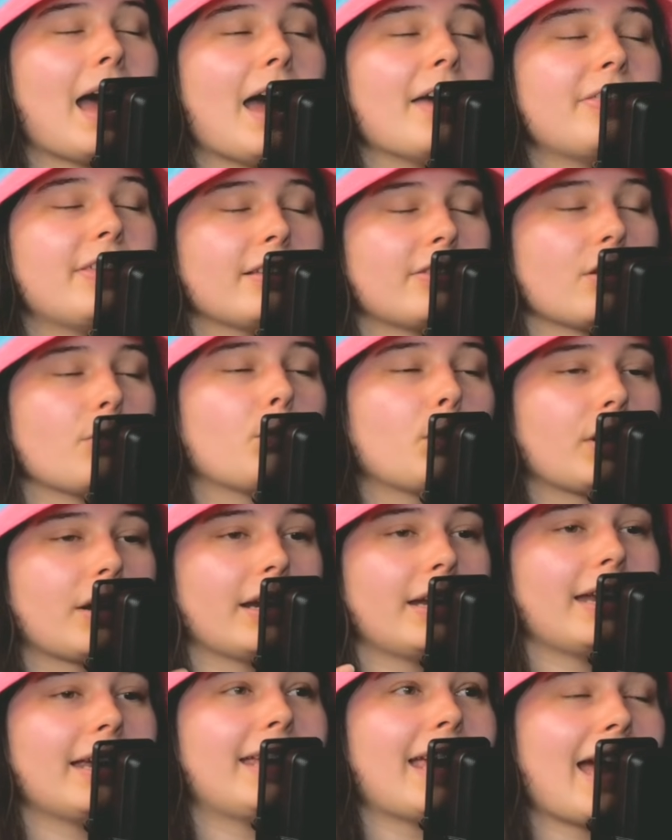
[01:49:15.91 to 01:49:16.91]
I think that we're
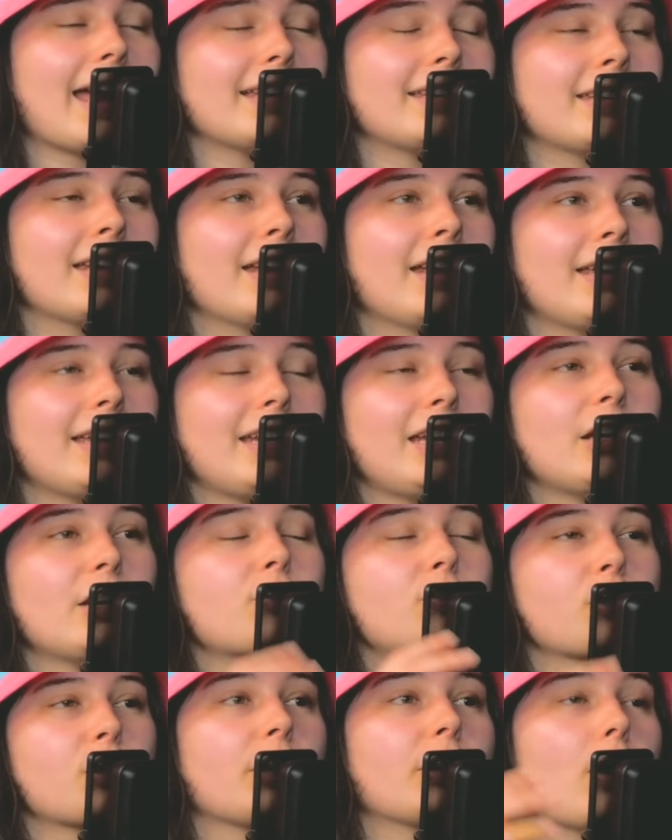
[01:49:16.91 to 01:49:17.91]
going to get
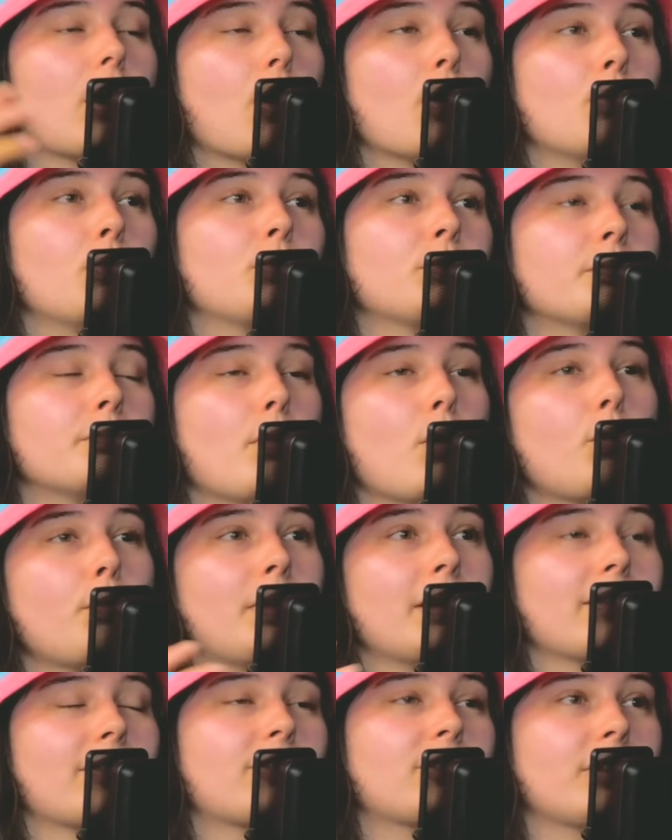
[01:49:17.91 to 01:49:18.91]
each their own
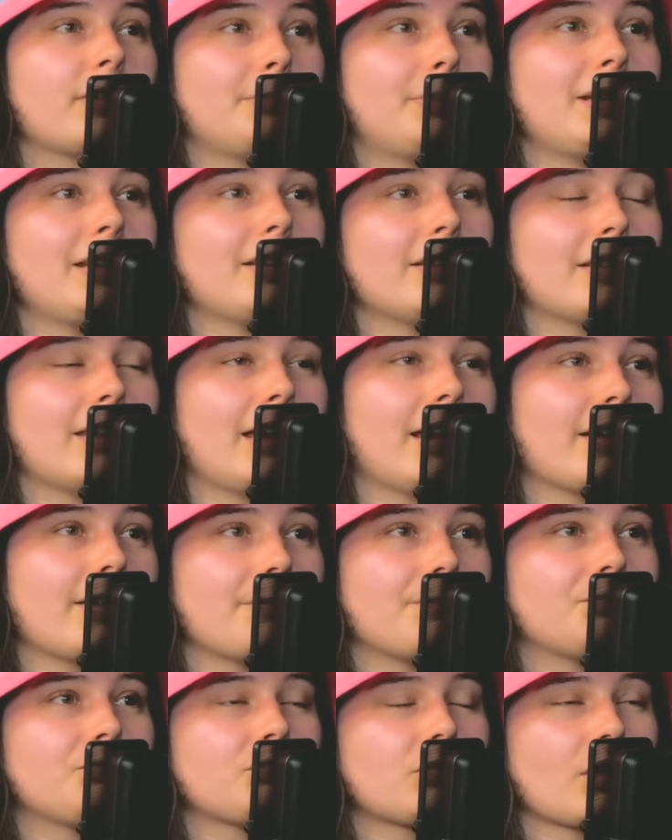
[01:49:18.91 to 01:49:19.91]
moments to be like
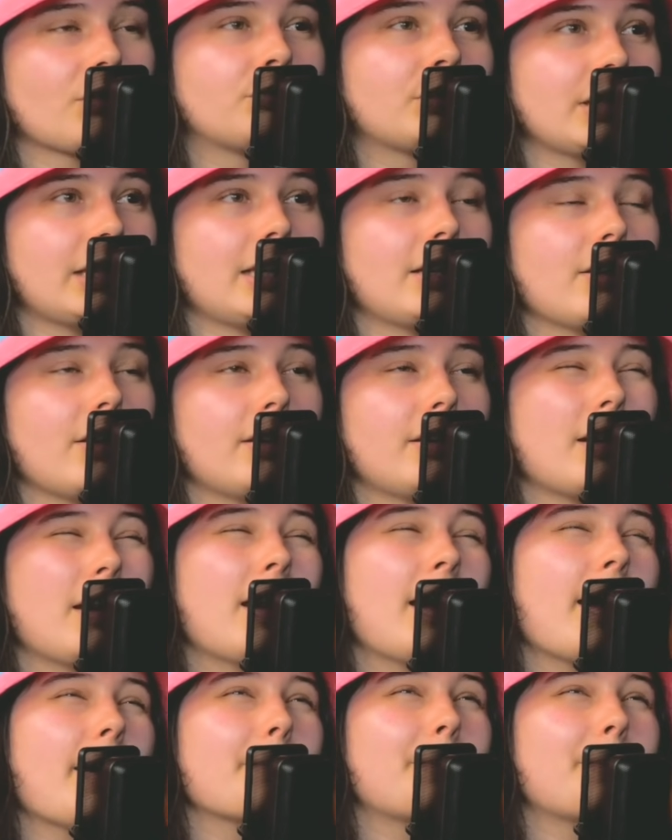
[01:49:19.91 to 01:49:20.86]
really good.